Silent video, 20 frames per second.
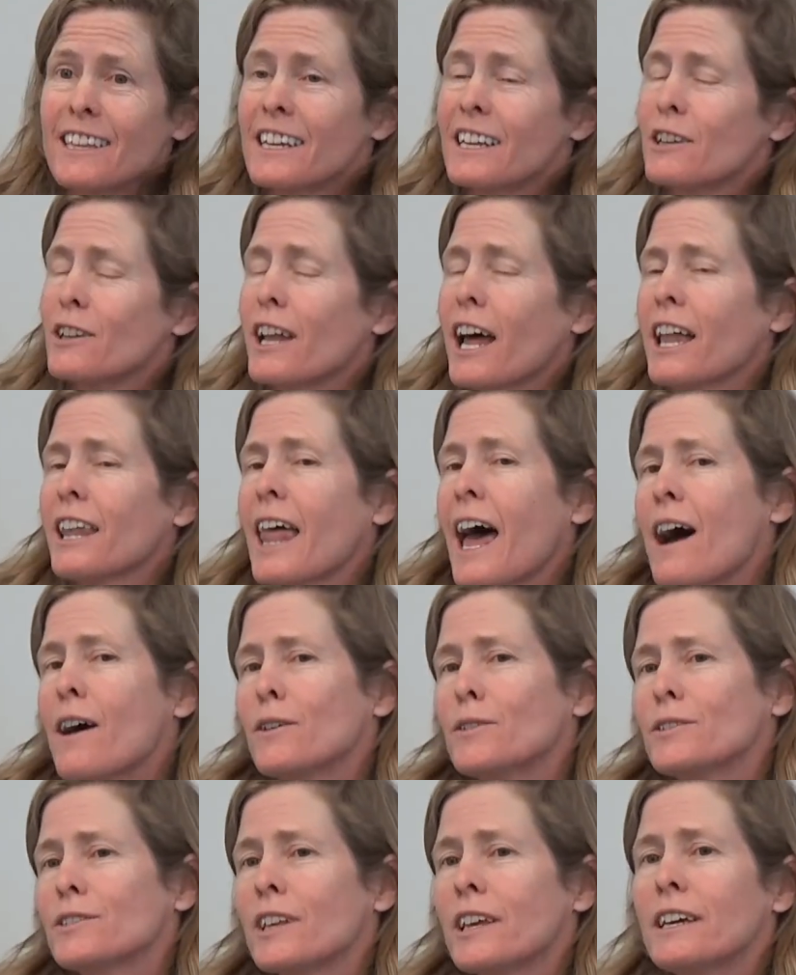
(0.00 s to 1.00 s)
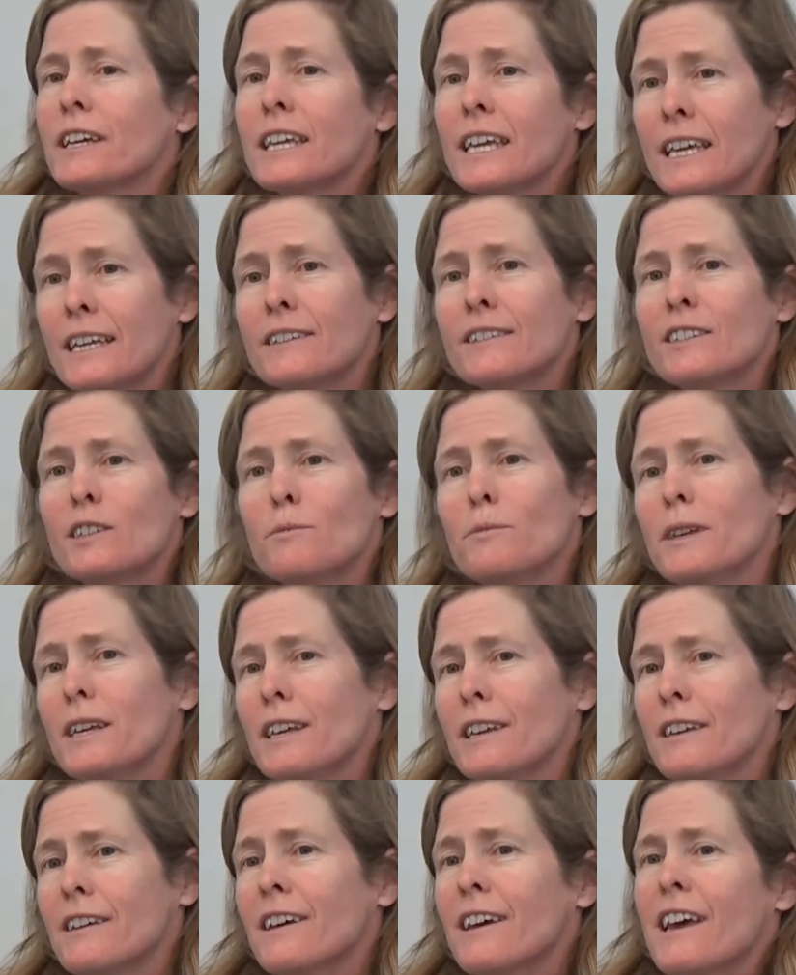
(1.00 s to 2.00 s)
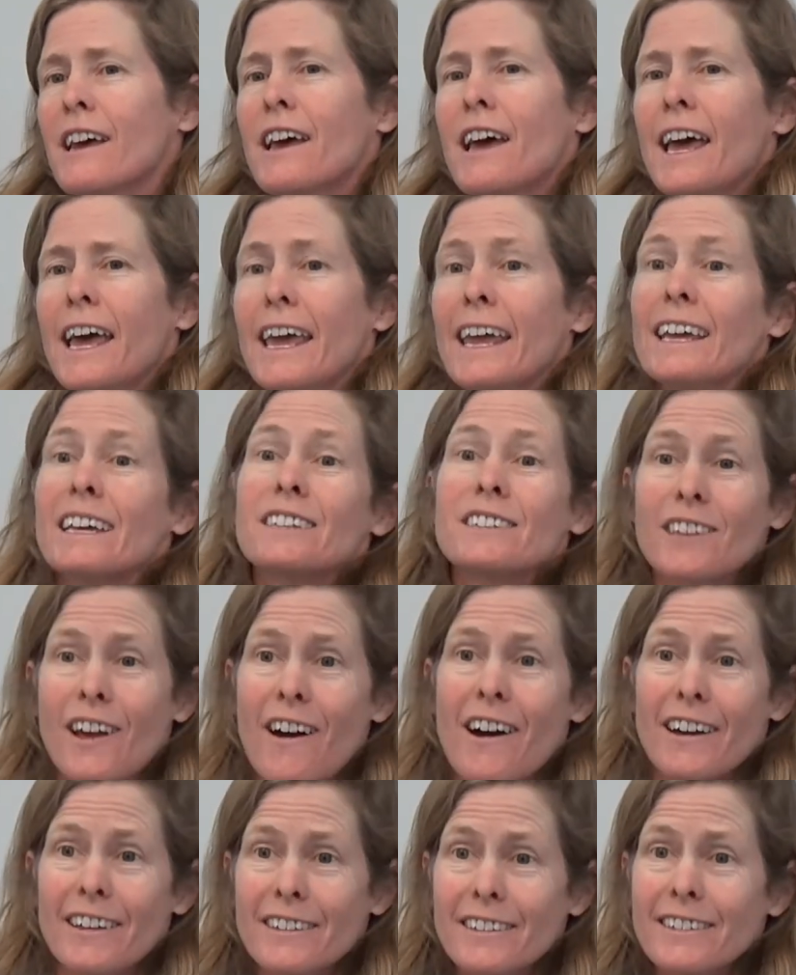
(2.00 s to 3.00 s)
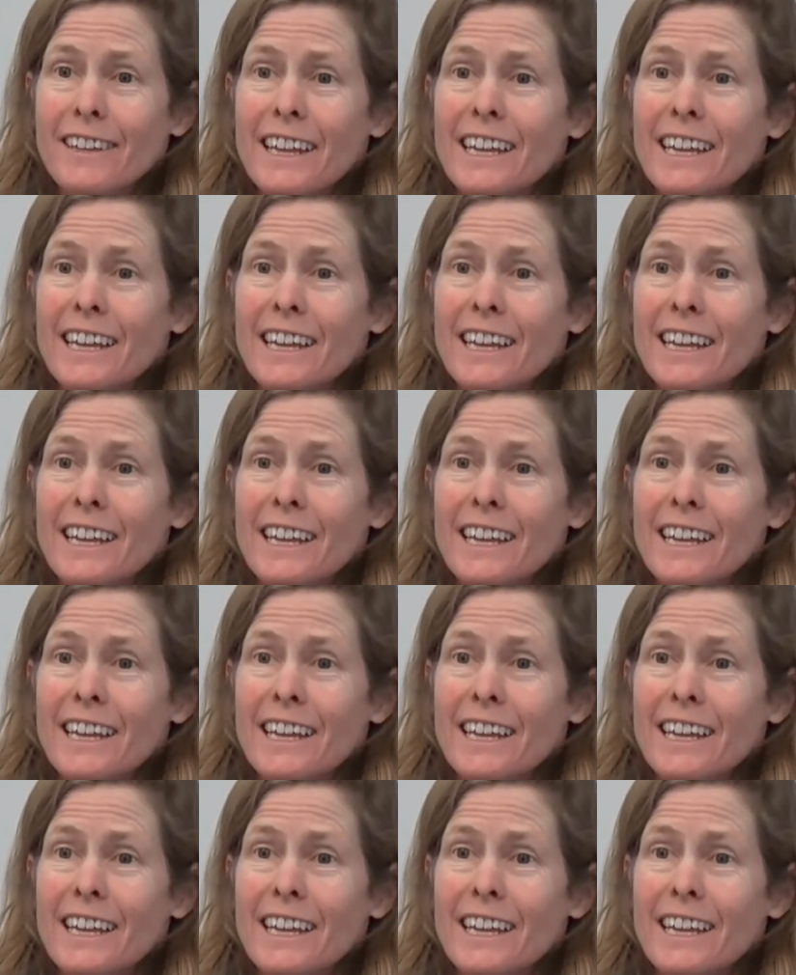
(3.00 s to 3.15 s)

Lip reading: that it allows kids to be hands-on.